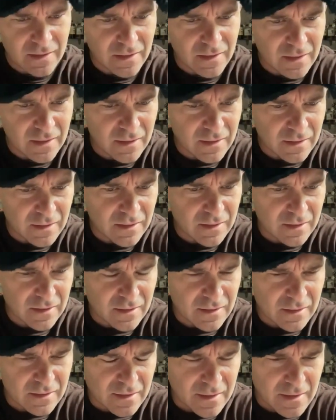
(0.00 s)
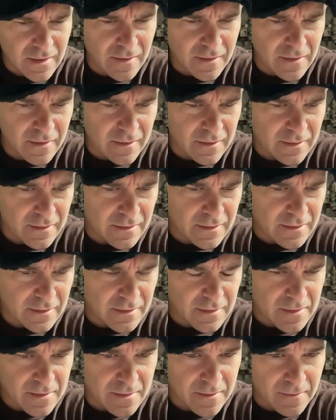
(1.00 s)

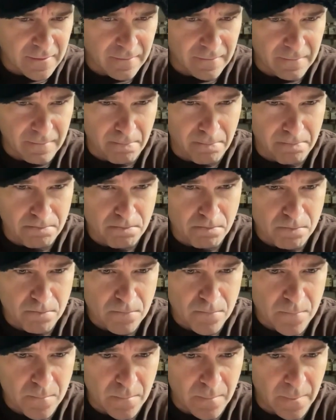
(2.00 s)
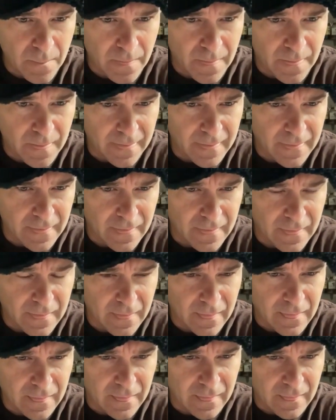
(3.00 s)

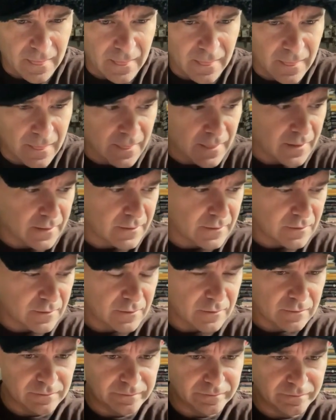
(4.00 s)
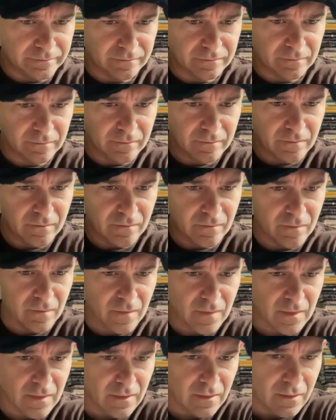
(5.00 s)
(silent)